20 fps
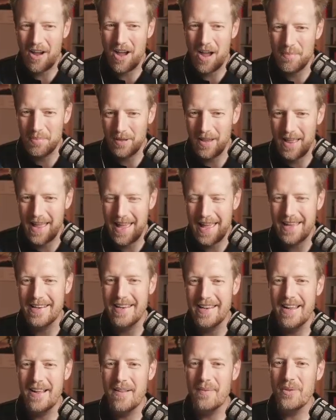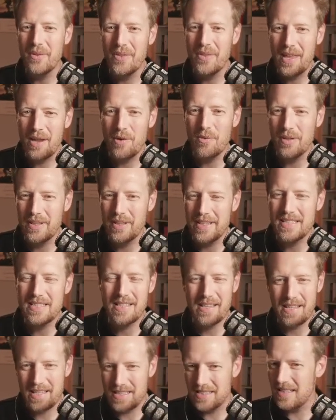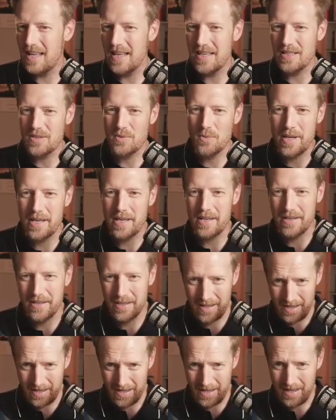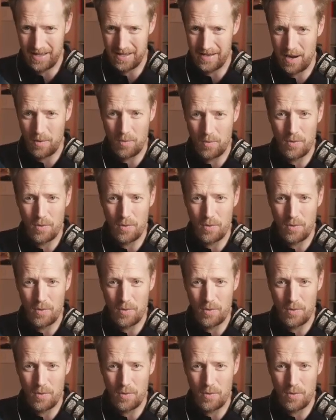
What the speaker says: plan that they released this last week. Now, what